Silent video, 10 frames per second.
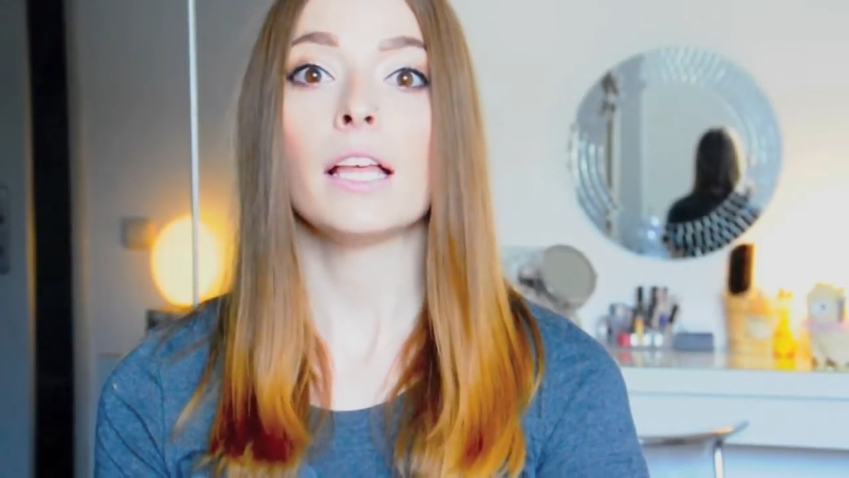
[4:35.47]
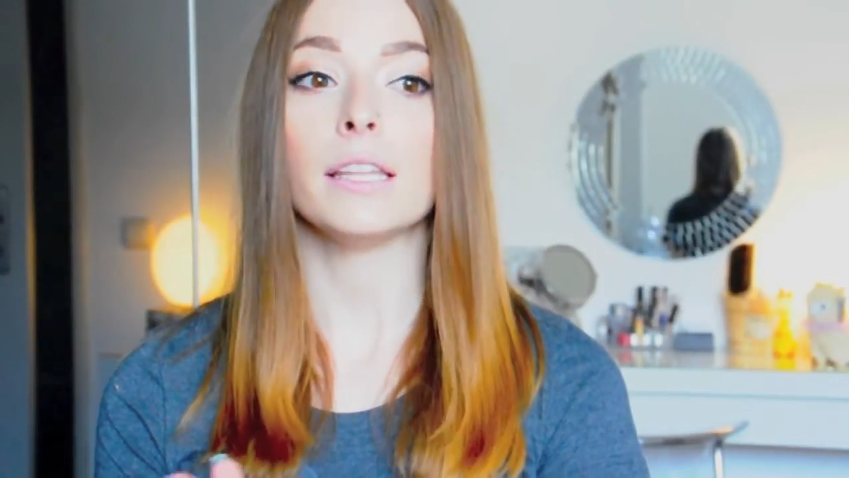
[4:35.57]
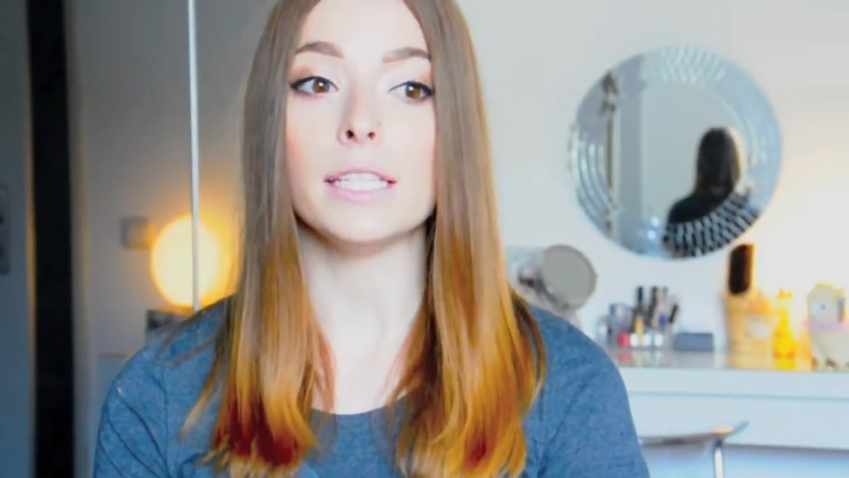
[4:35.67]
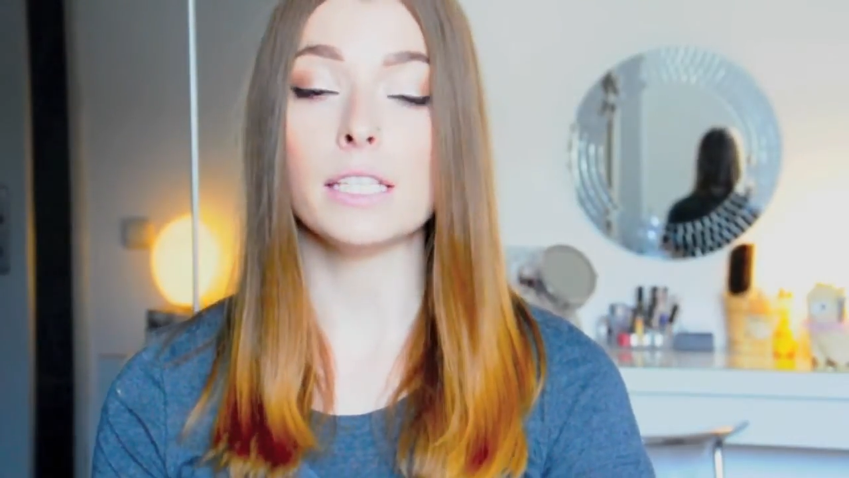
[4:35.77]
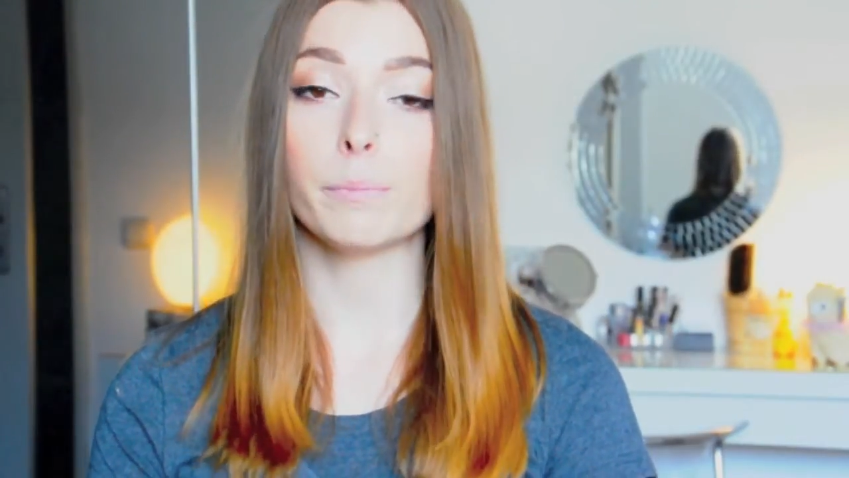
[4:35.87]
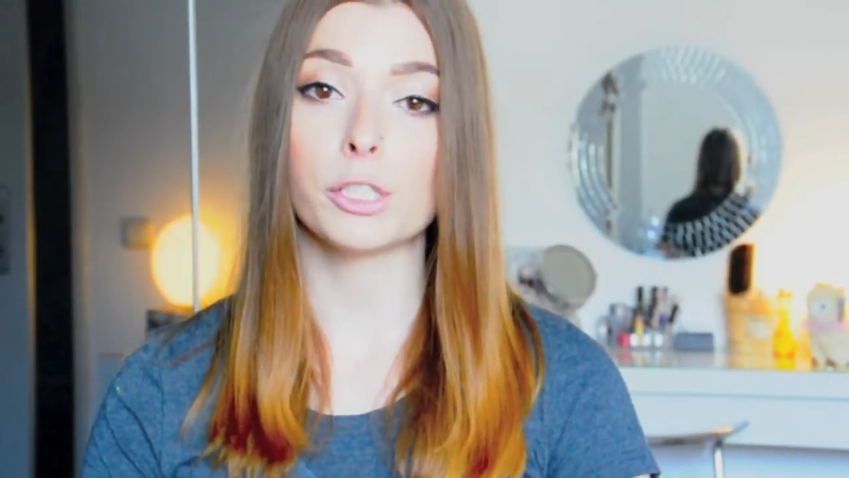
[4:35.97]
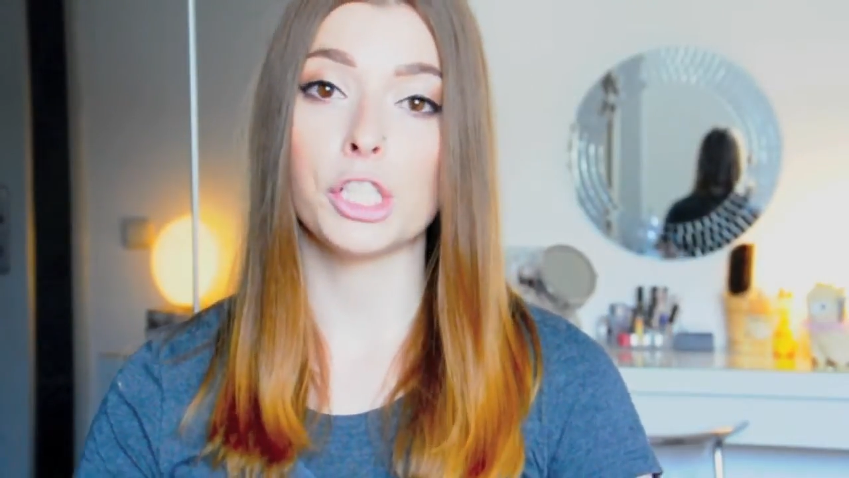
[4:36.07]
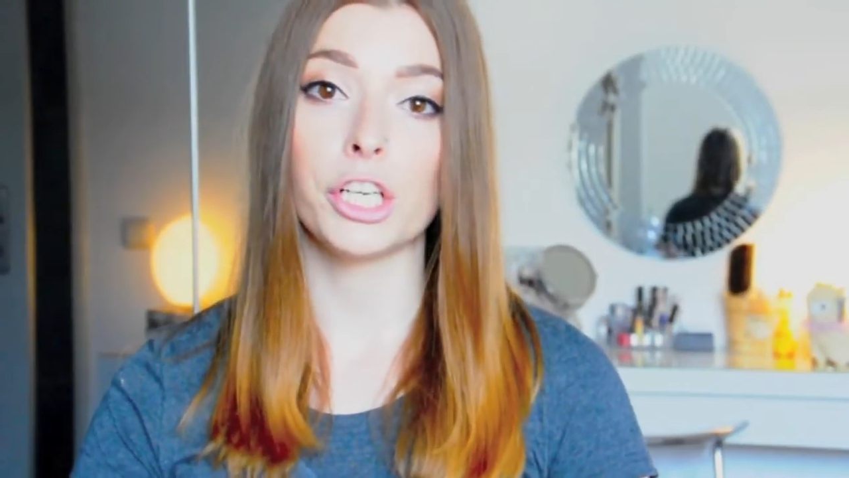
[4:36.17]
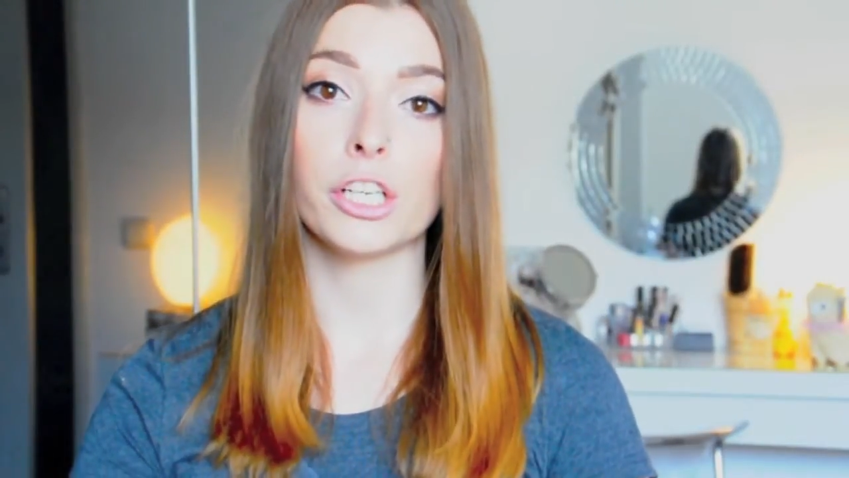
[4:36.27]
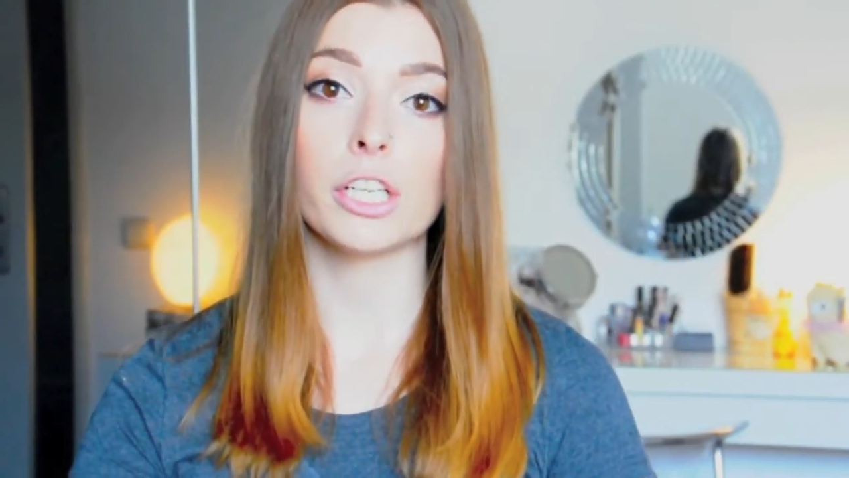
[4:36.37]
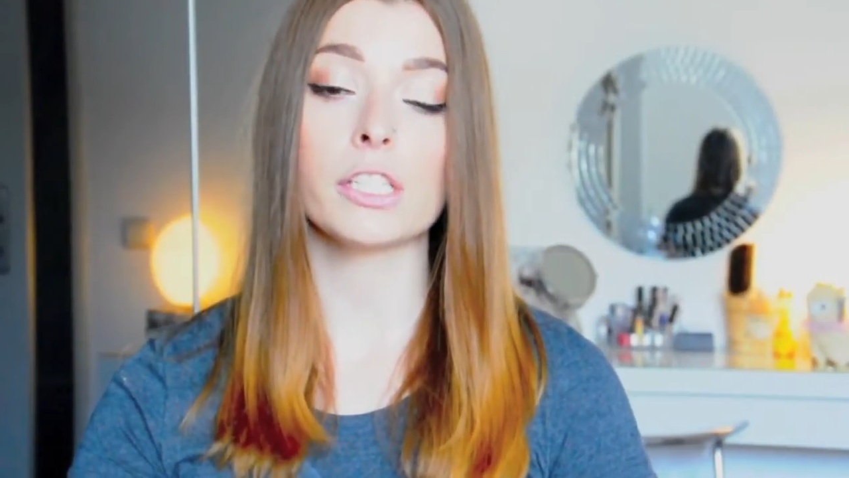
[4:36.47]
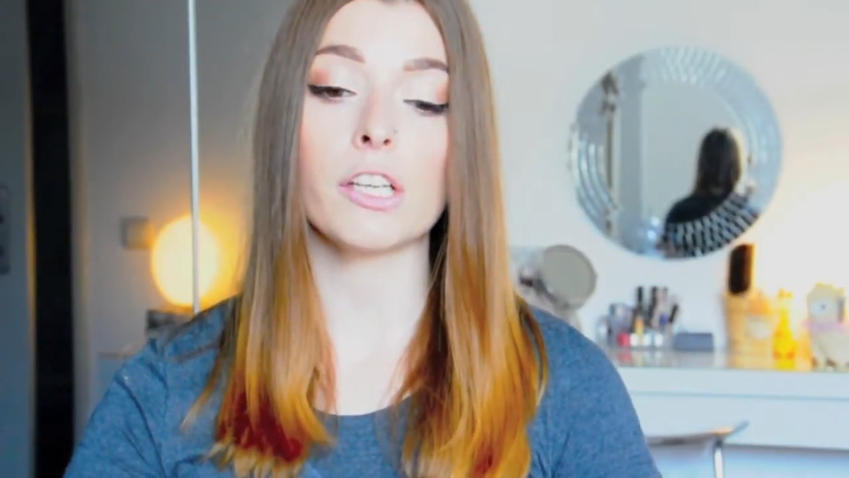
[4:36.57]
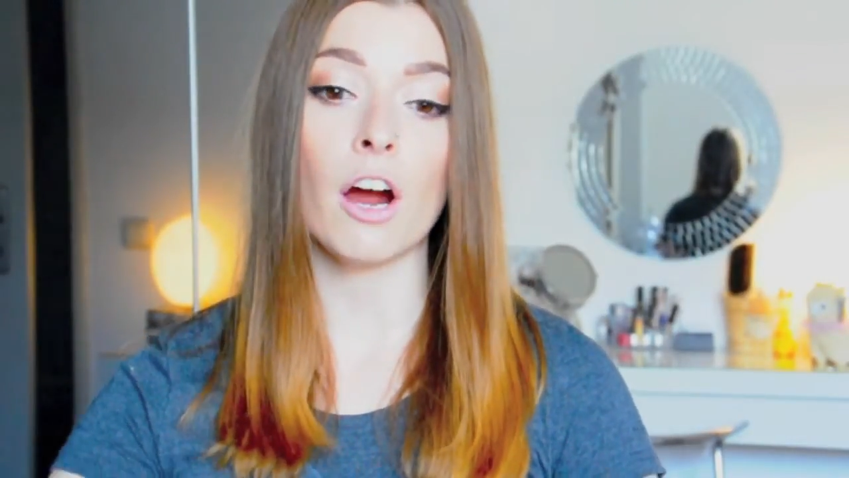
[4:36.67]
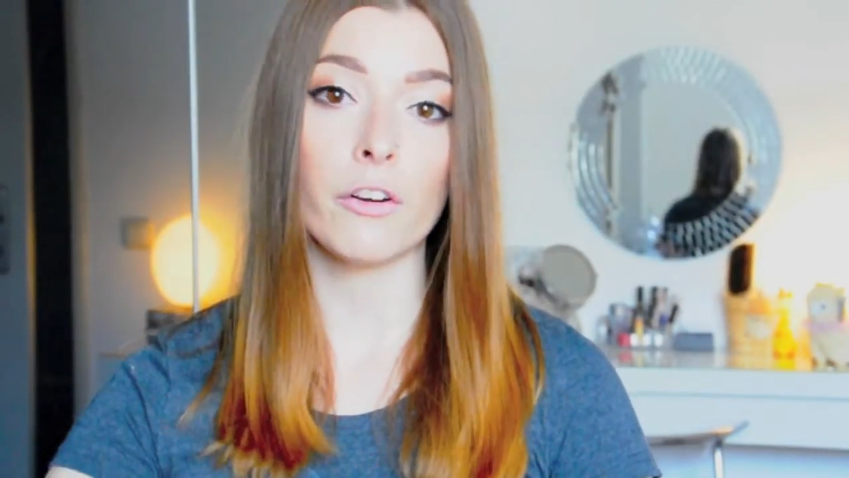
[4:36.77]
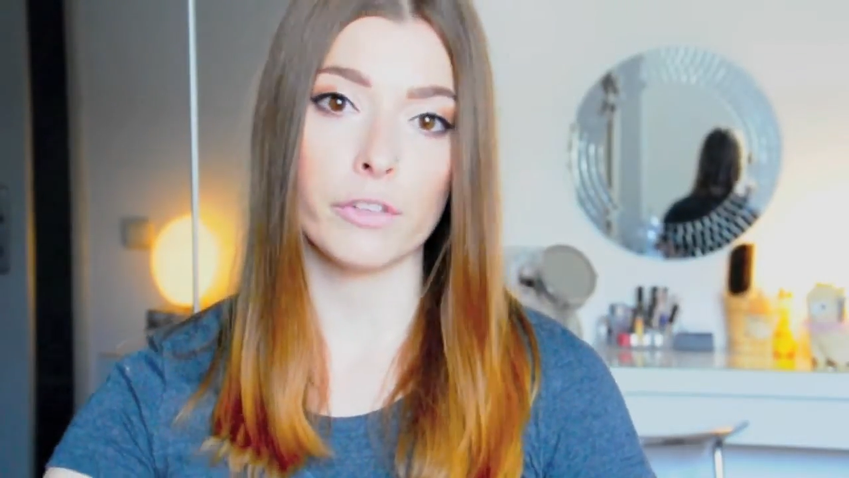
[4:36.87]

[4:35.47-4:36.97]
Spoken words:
these bacteria are